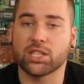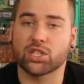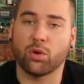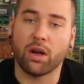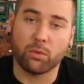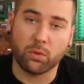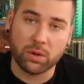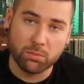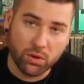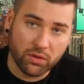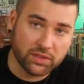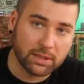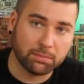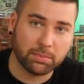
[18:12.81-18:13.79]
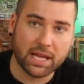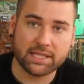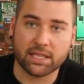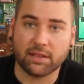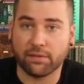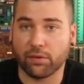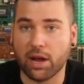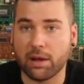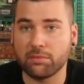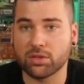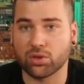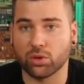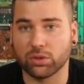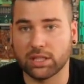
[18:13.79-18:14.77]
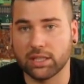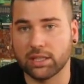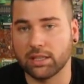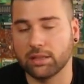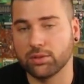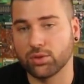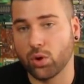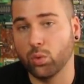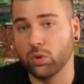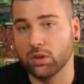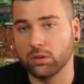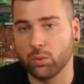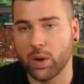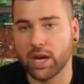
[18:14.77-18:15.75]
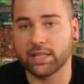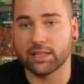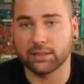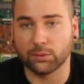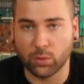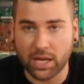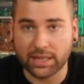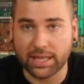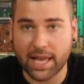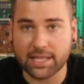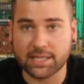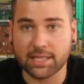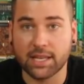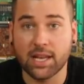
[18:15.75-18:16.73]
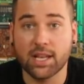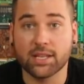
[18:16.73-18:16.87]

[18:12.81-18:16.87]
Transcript: so I removed the plastic frame so the drone will weigh way less.